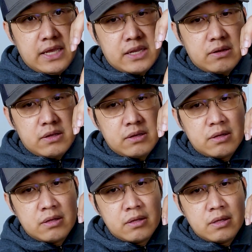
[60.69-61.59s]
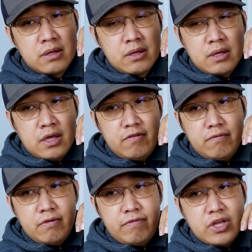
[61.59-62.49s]
then
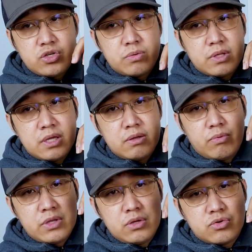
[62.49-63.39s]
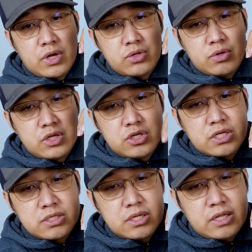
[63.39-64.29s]
eventually when you try to
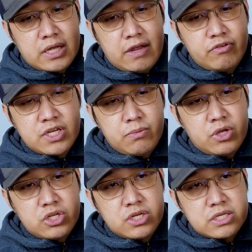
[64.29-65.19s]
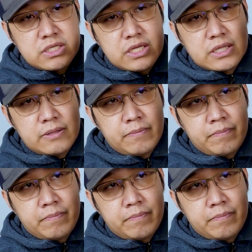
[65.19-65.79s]
adjust it, like every time you adjust it